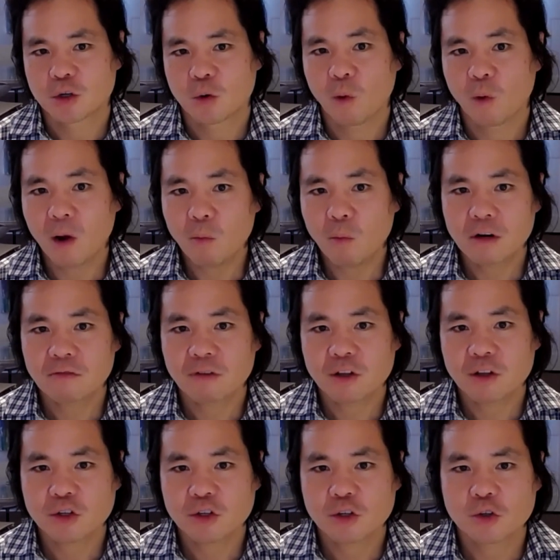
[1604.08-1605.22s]
what would
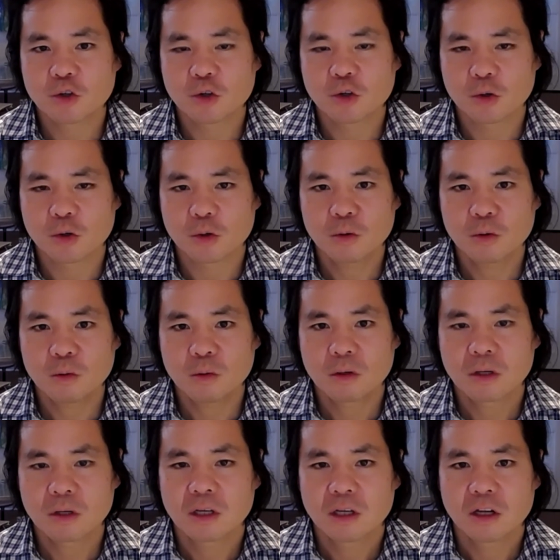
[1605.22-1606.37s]
investors do
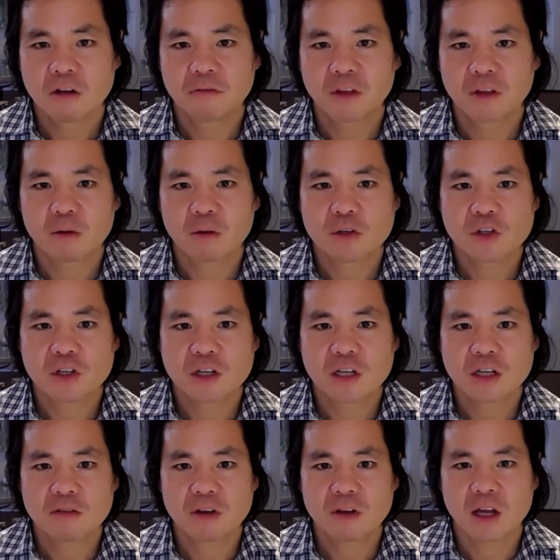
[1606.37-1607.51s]
if they receive
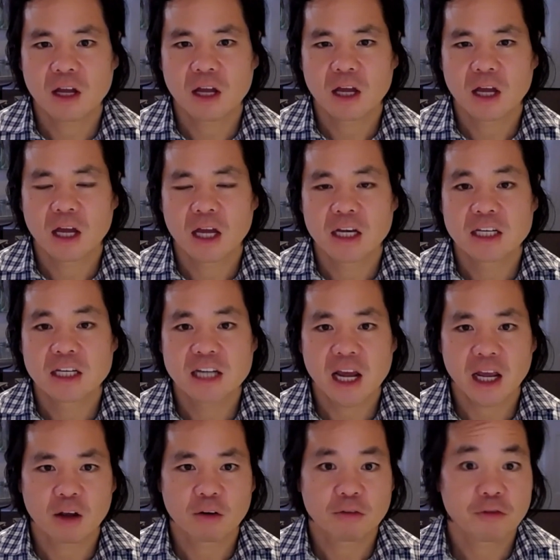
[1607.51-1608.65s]
a deck
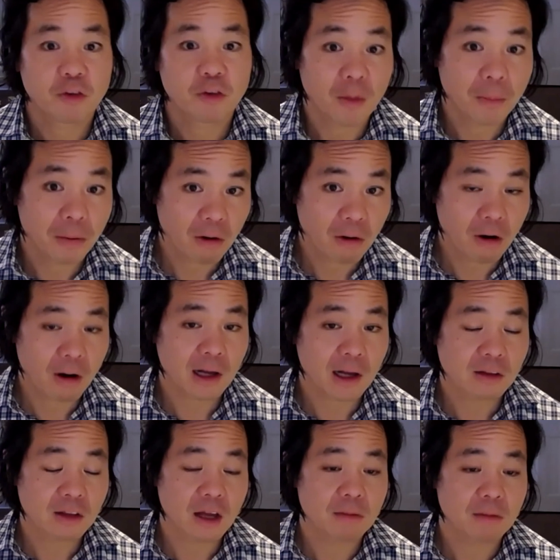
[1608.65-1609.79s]
for a product
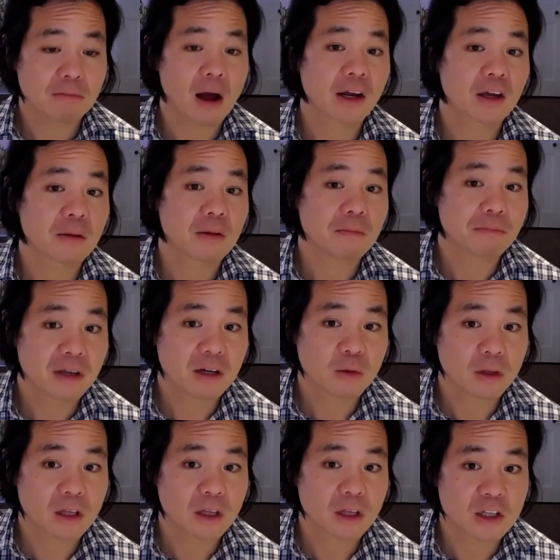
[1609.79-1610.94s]
that might compete with
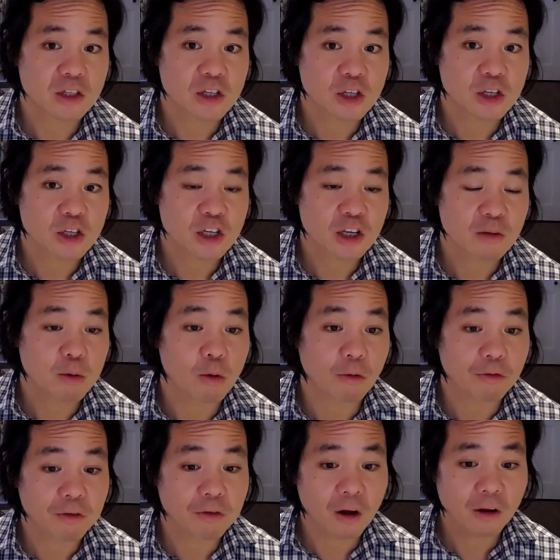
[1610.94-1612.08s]
an existing
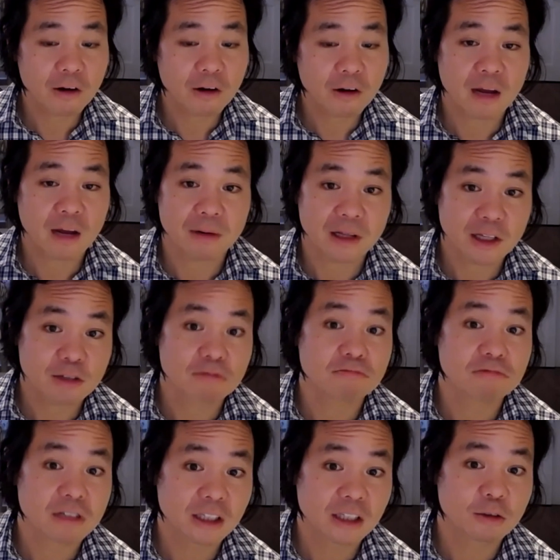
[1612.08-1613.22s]
portfolio company? That's a
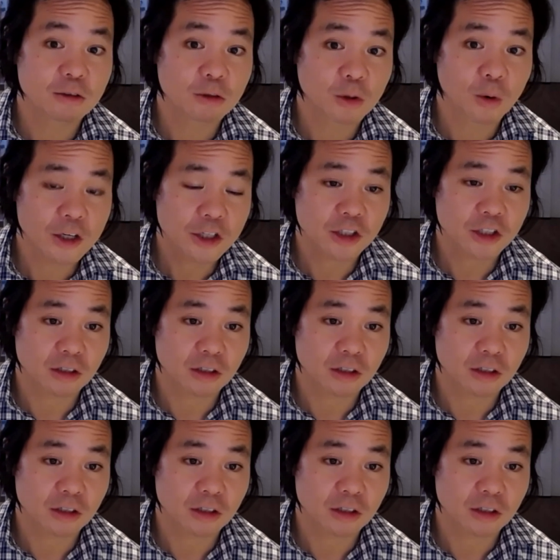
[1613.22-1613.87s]
really good question.